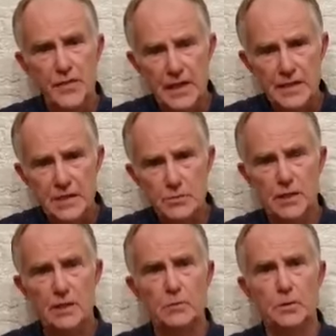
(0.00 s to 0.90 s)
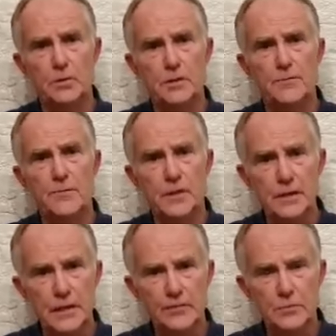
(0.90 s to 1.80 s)
That's what I want the
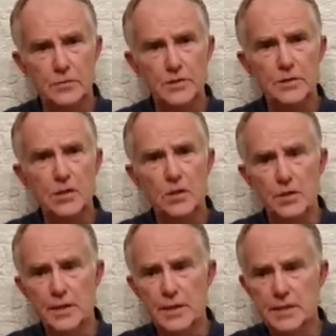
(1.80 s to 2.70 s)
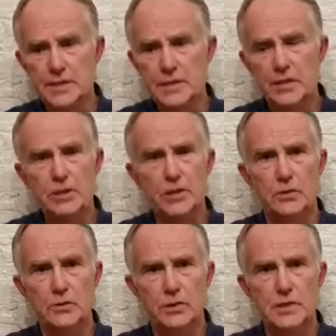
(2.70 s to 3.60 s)
government on his
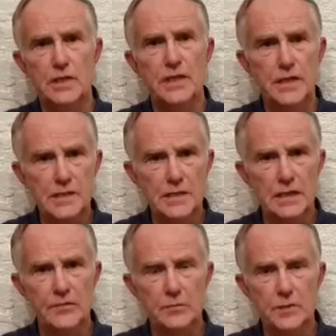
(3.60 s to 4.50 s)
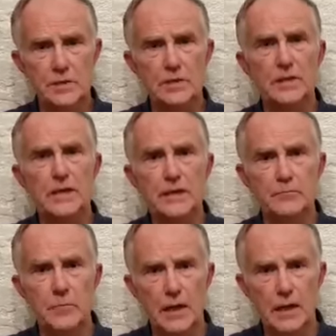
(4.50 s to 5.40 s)
shoulders. His government
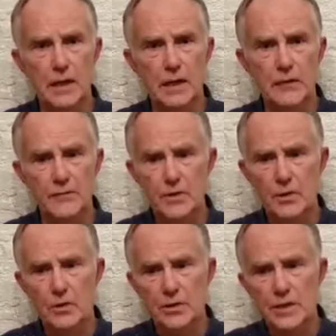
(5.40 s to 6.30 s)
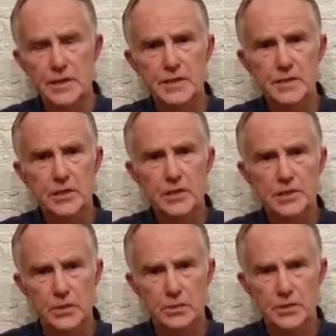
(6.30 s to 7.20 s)
in my life on his
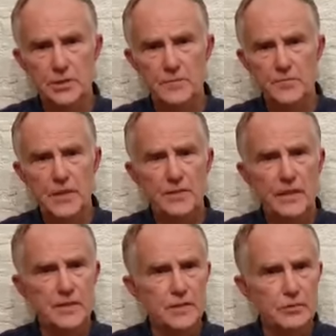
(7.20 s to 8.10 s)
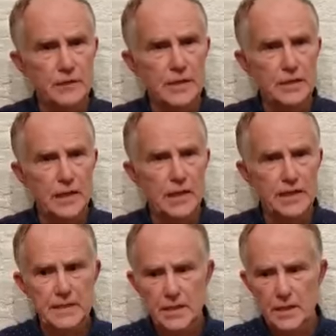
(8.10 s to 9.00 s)
shoulders. That's the great
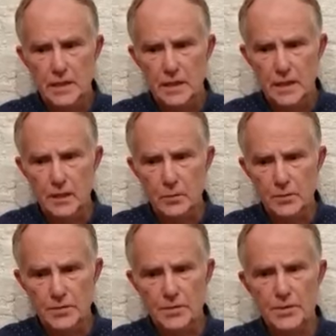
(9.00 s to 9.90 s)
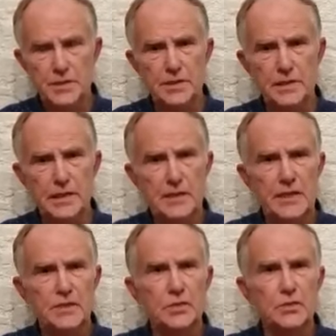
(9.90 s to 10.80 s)
light I want to see.
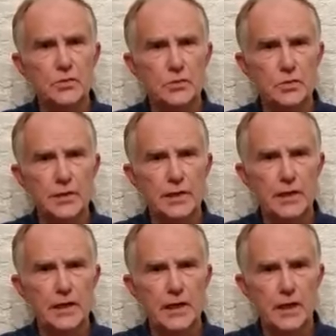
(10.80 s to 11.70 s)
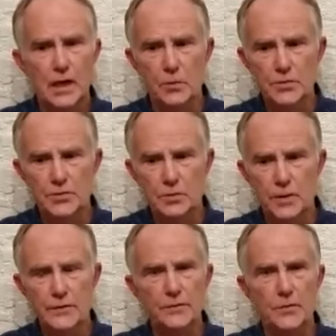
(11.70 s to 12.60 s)
That's the dawning I want to
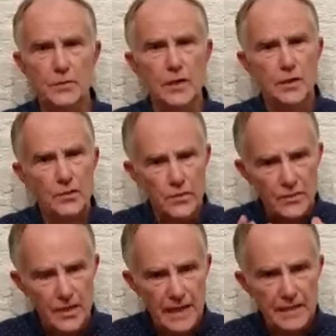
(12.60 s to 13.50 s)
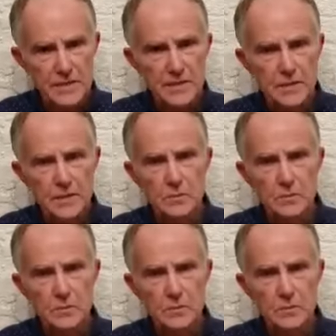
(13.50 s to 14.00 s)
wake for. That's